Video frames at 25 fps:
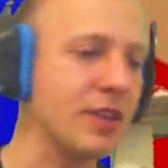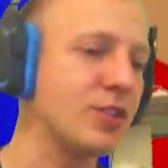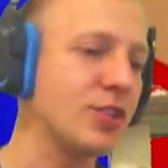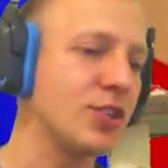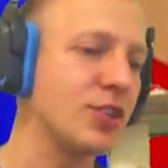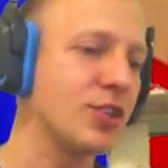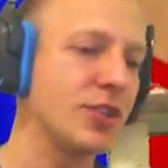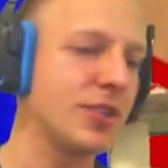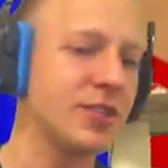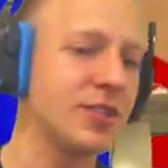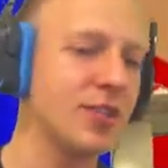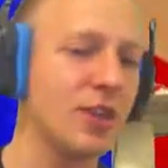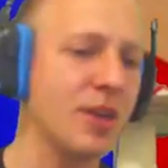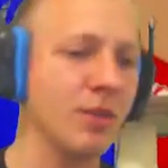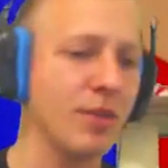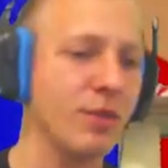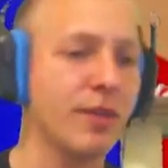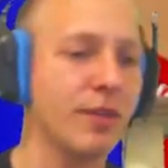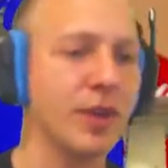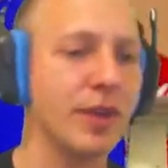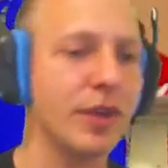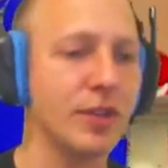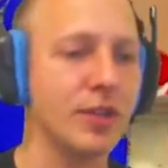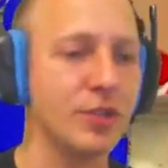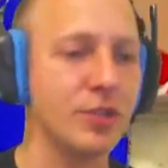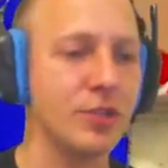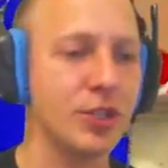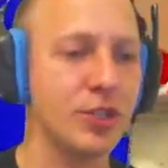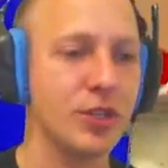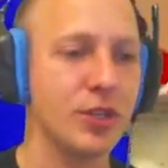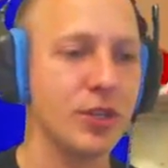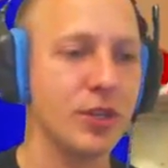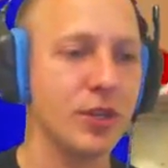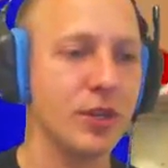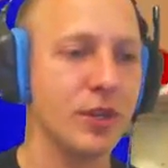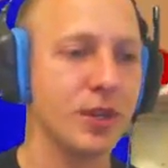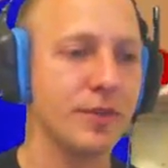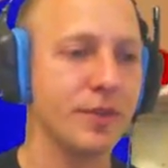Let's get revenge.
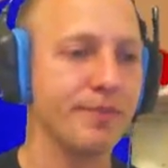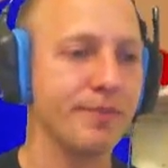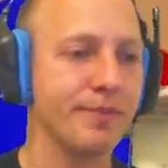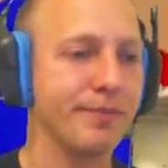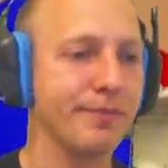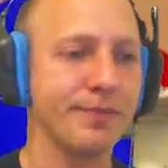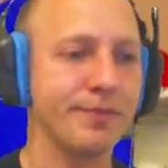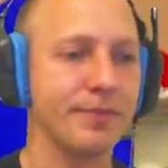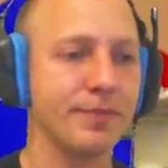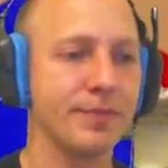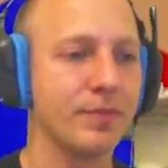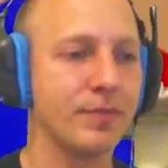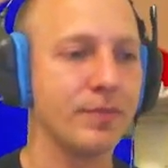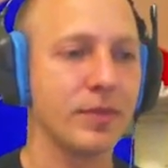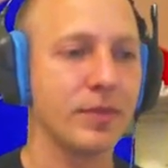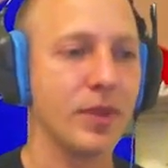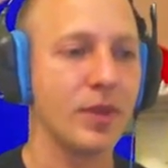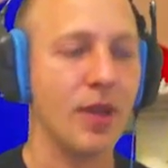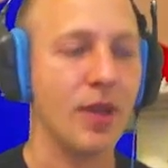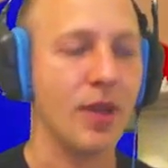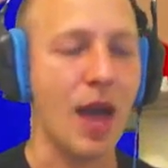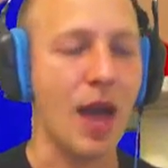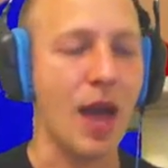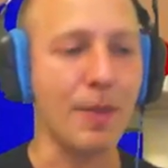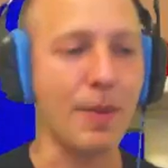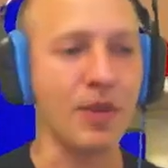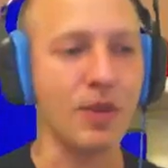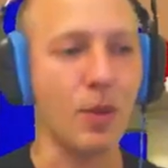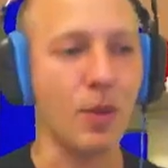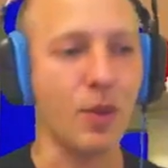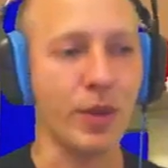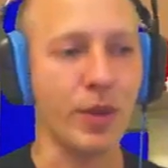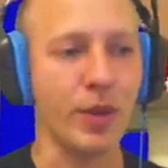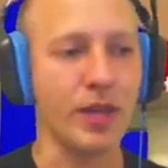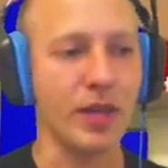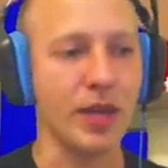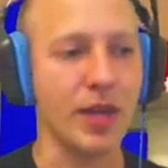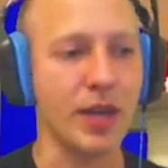I'm gonna
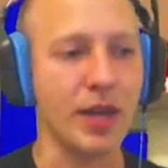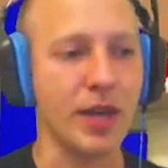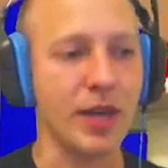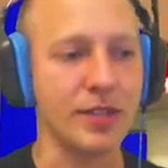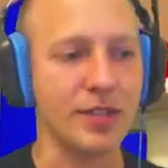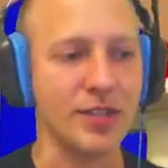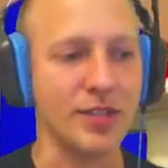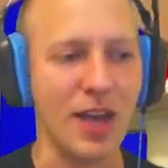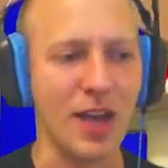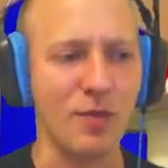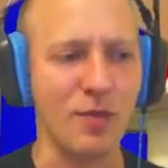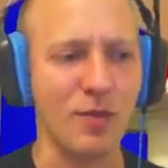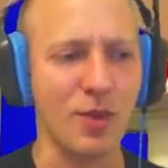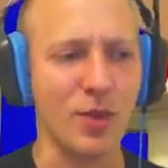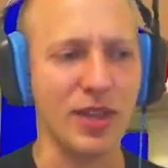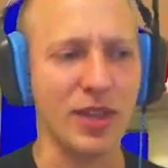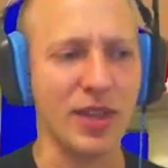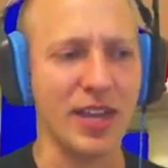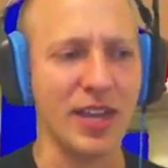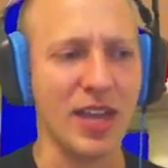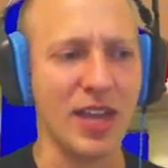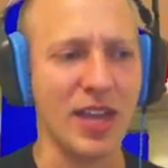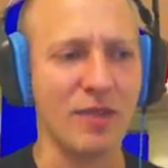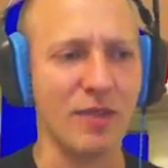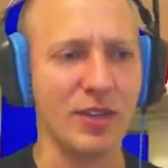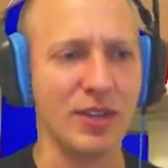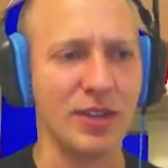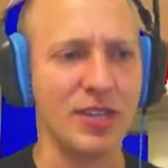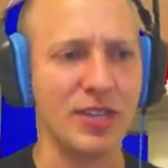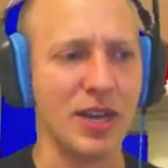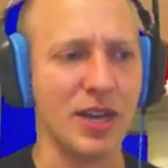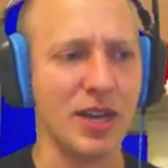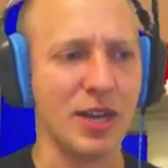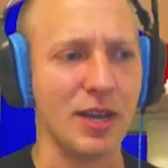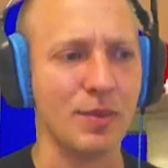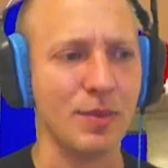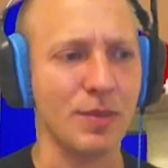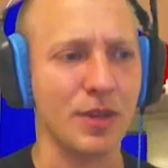win, guys. I've won like every
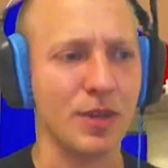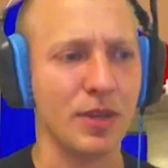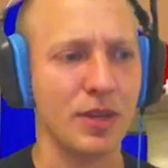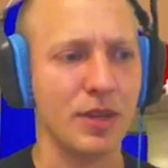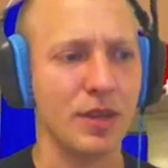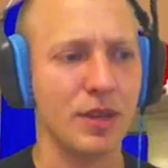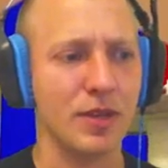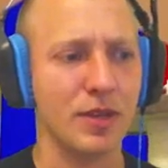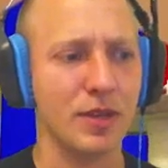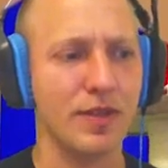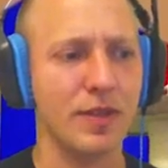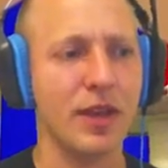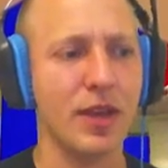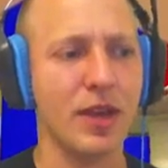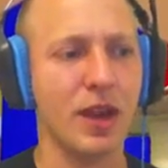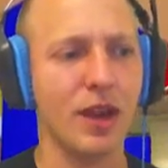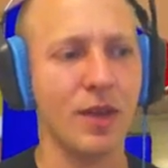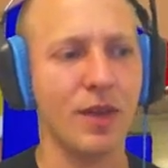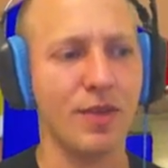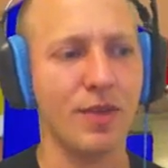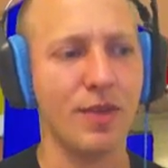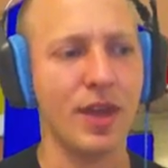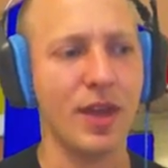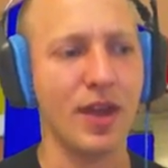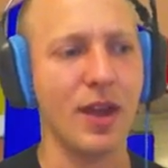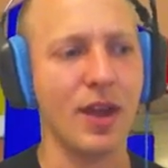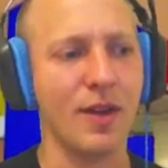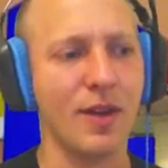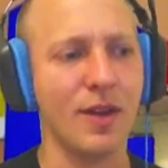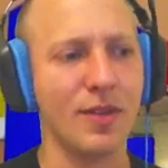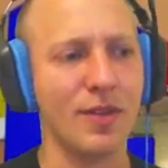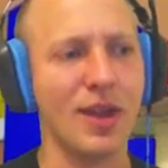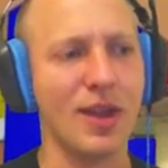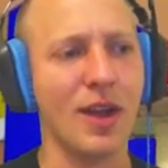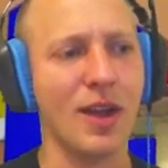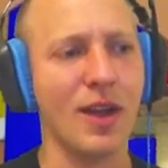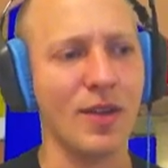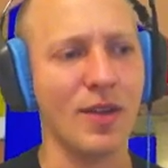time. There.
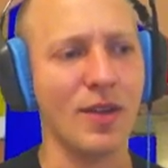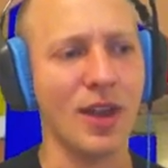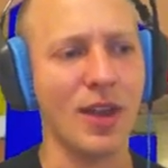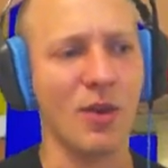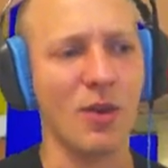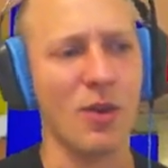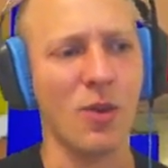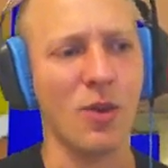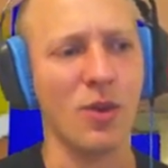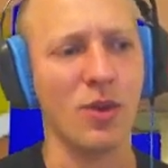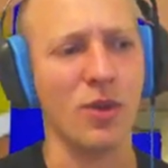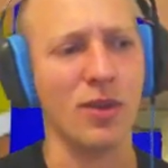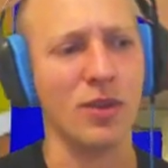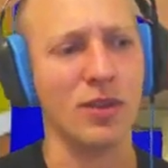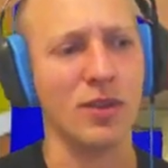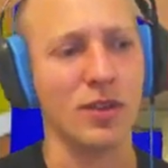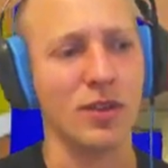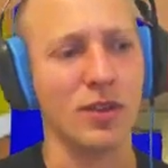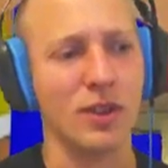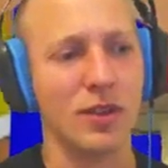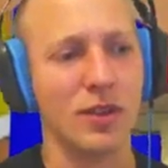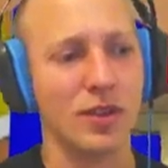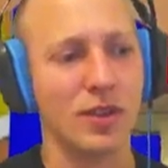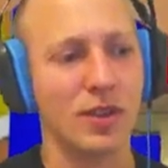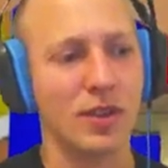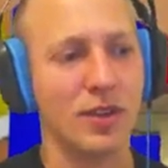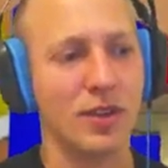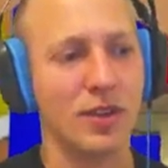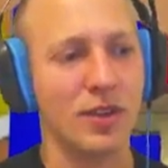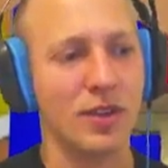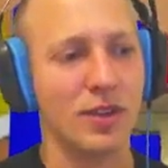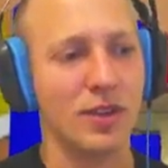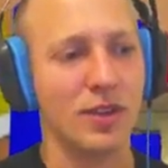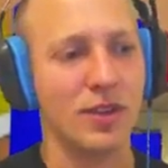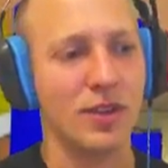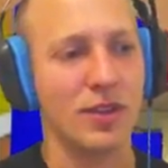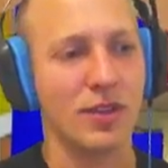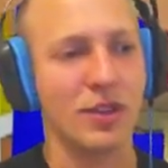Get cornered.
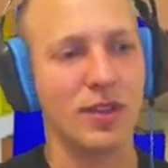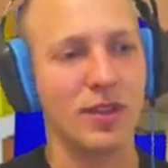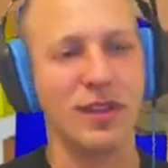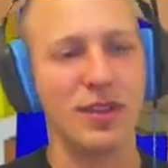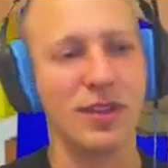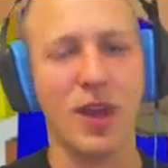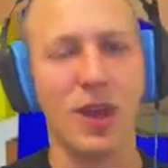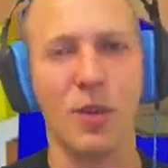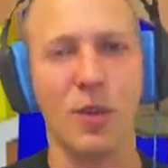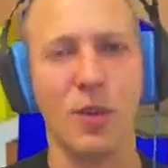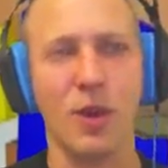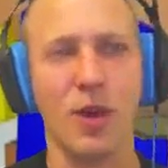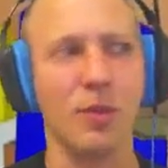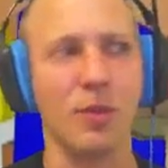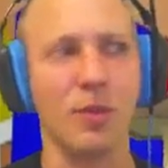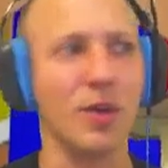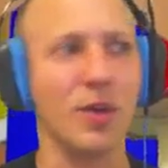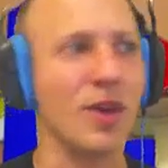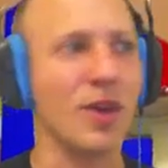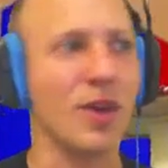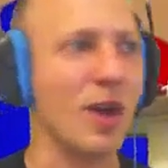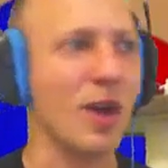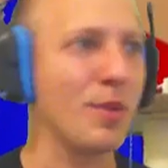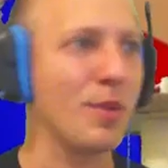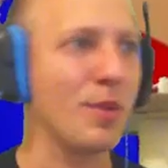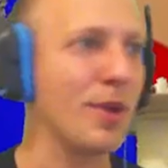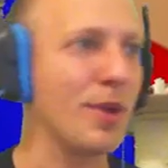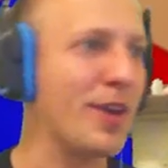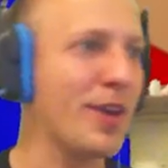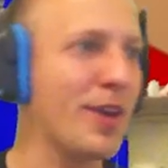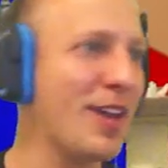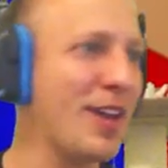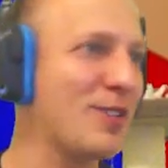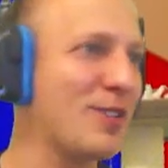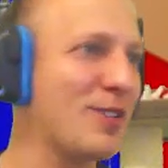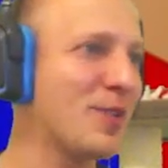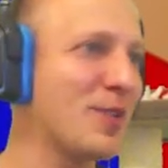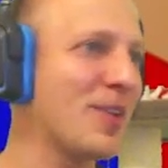Look at that wombo combo. He
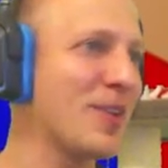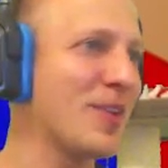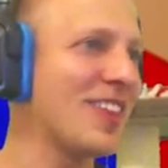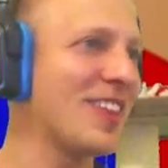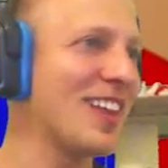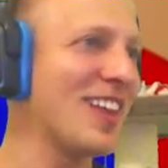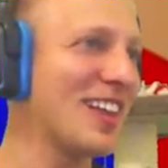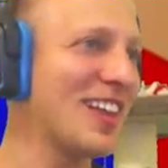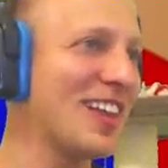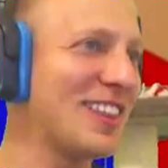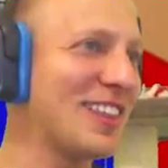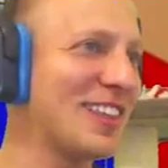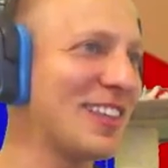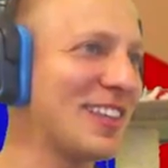ain't doing nothing.